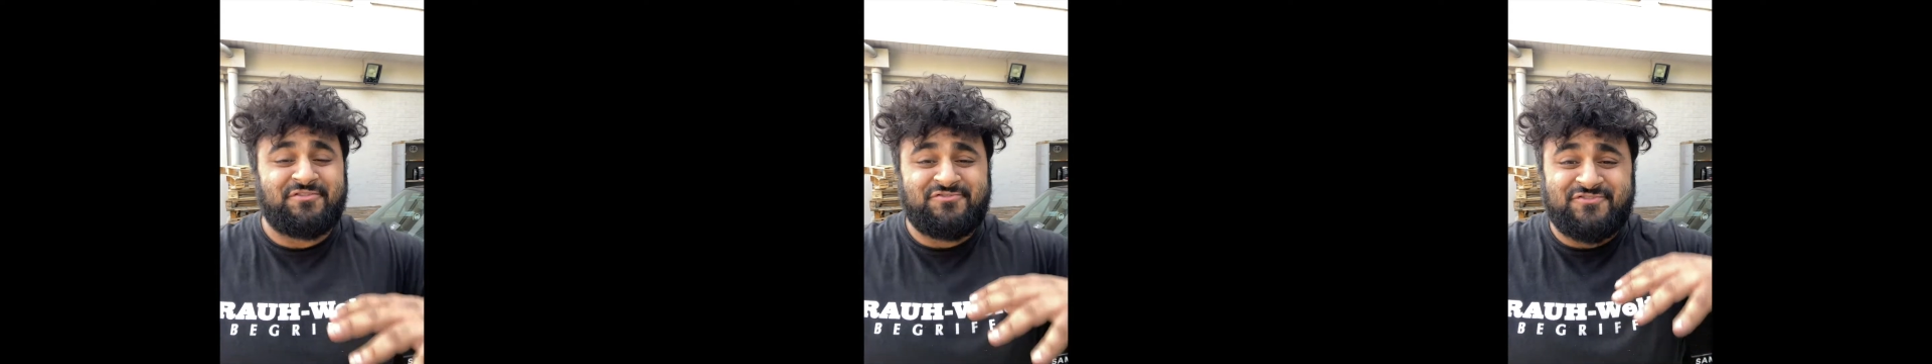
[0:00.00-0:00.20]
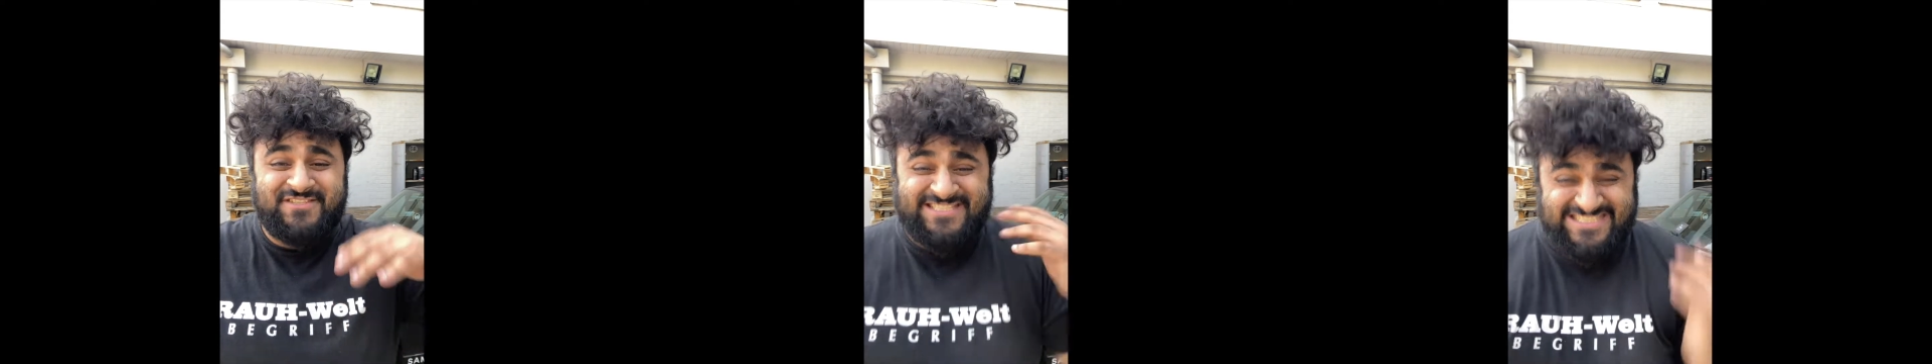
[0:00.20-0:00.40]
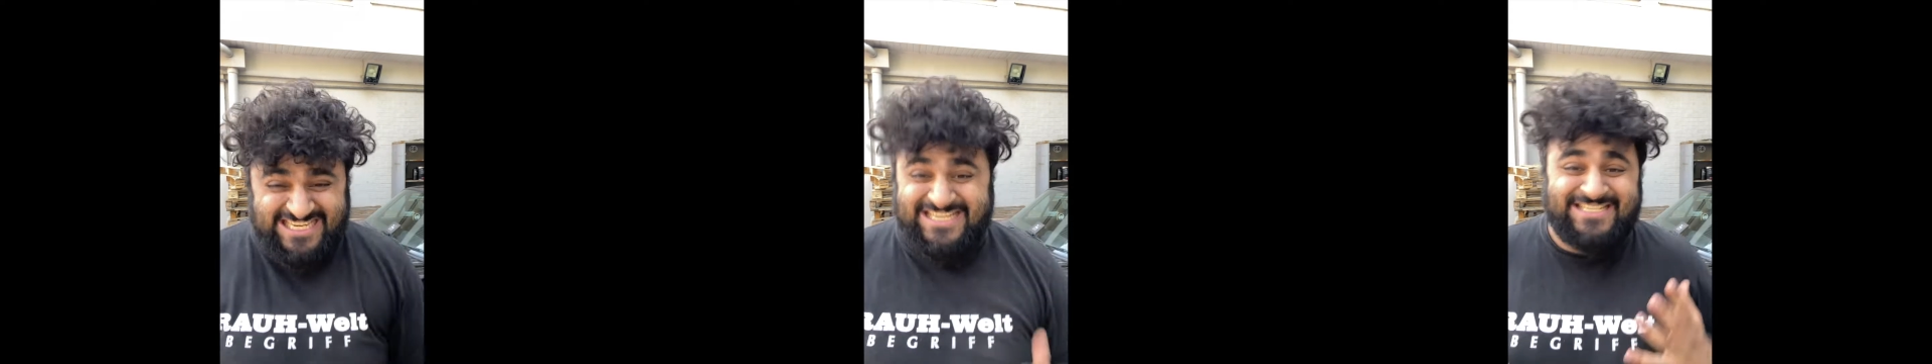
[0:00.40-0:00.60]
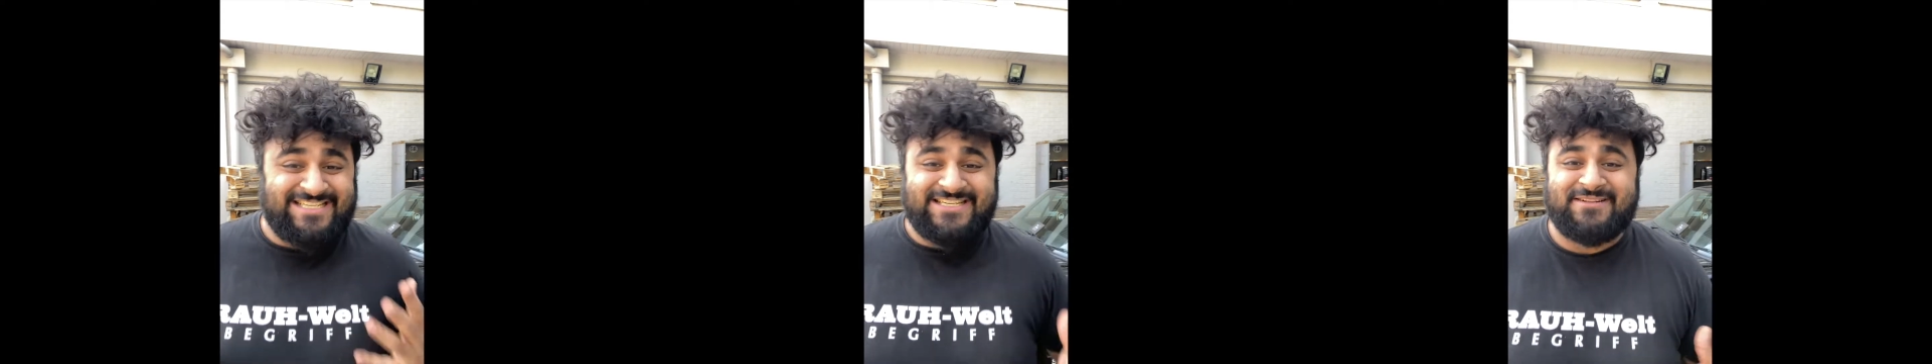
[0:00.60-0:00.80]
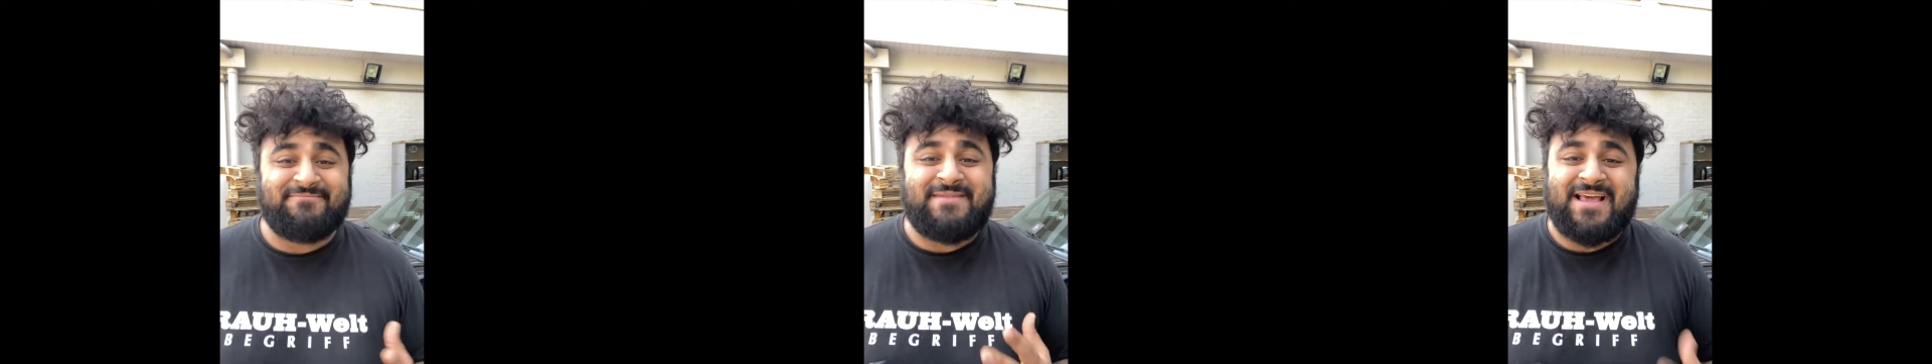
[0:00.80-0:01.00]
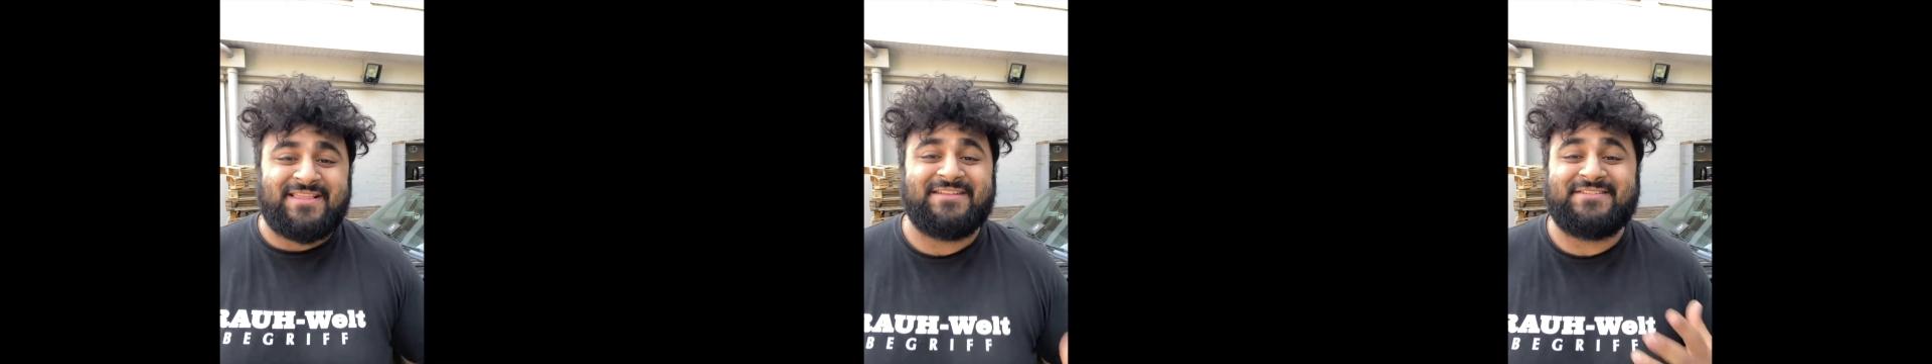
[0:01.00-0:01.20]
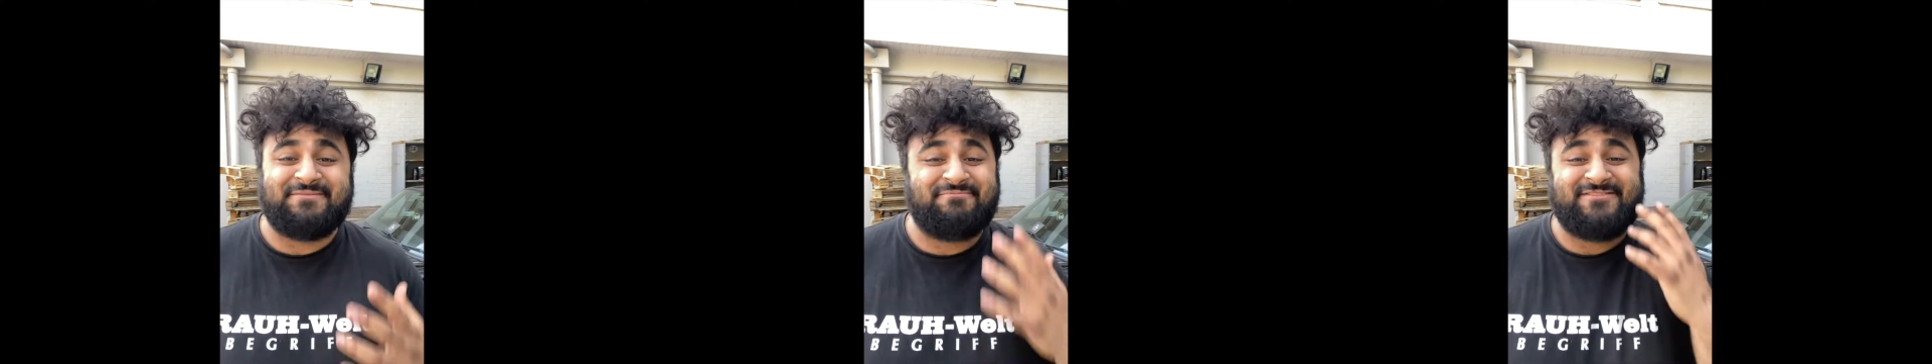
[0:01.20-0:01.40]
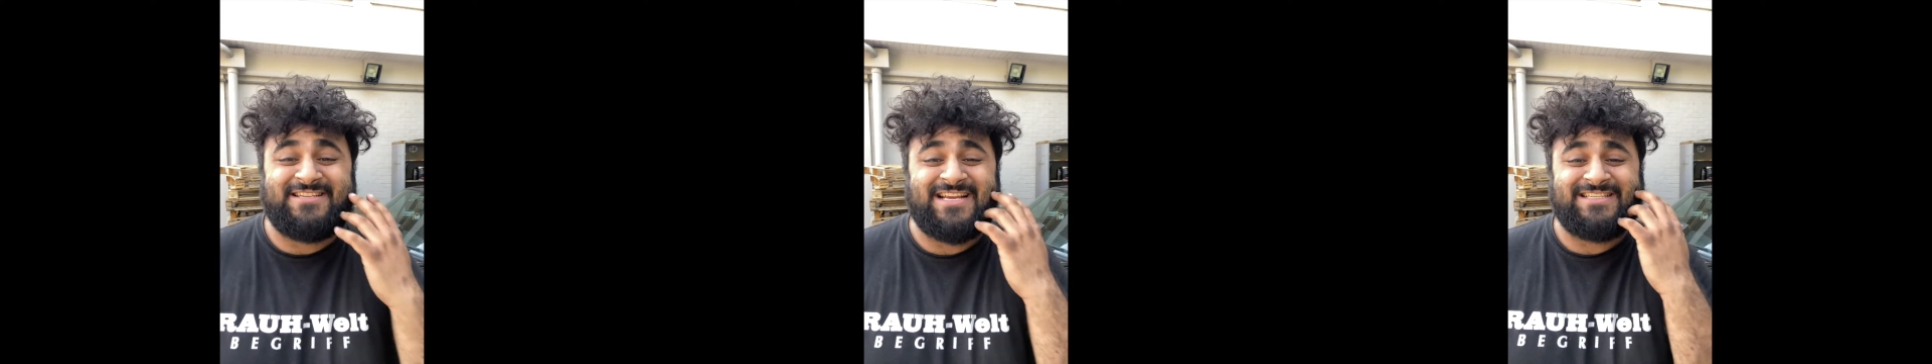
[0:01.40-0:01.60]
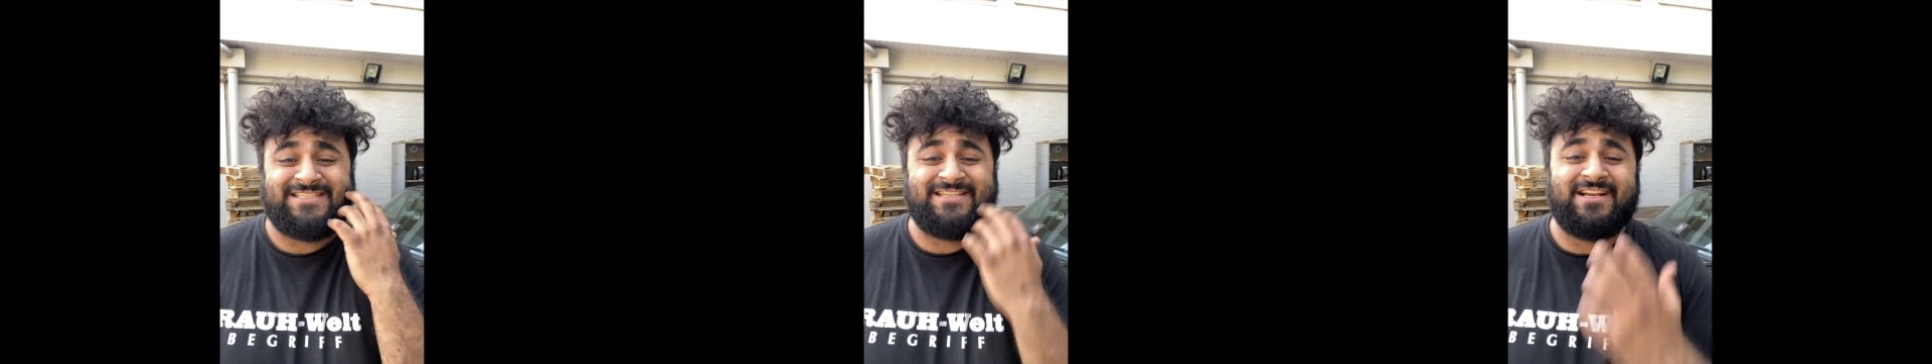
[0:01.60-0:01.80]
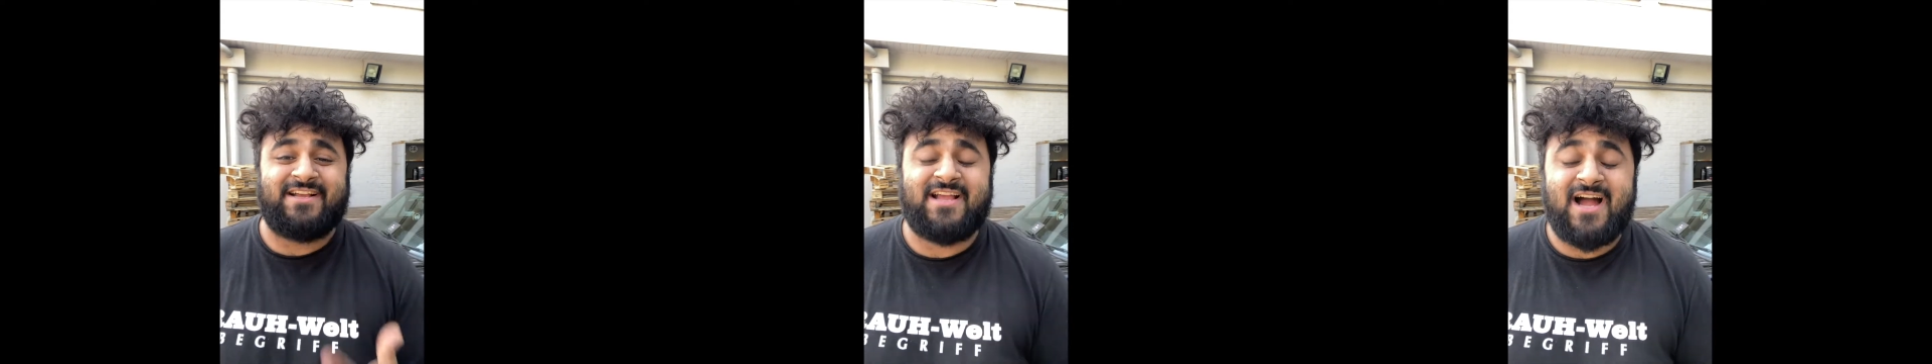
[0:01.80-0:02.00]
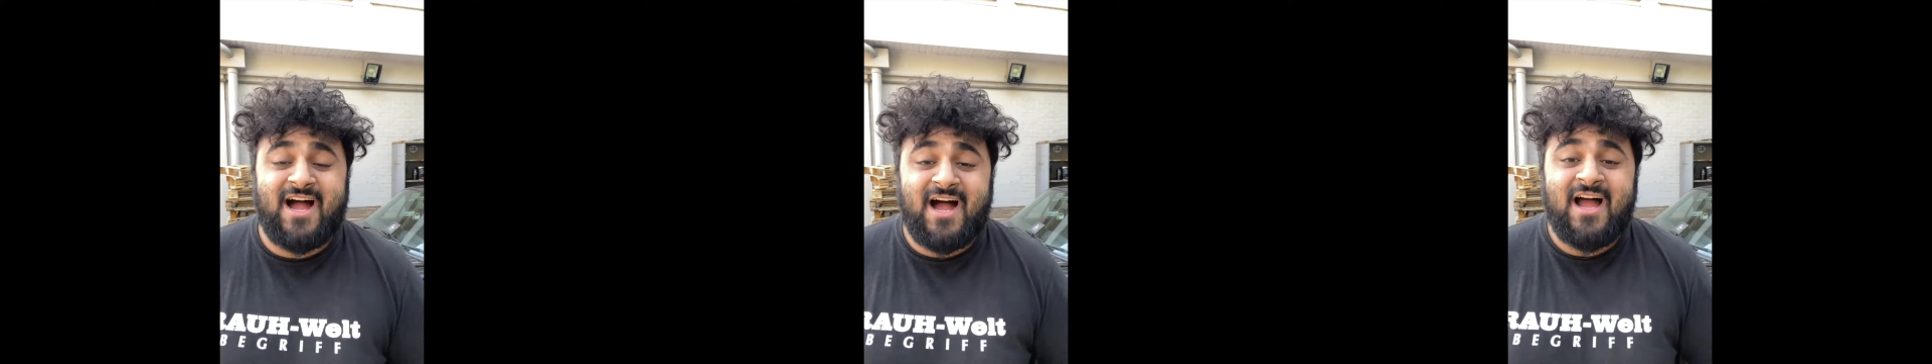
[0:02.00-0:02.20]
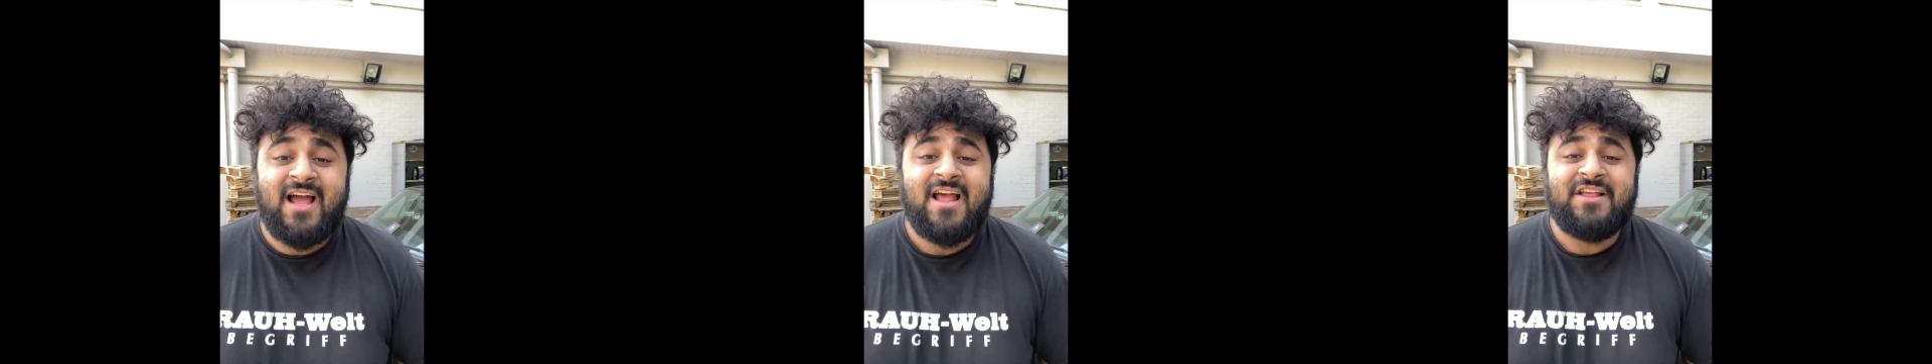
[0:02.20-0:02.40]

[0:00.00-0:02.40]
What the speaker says: traditional methods of protecting a car.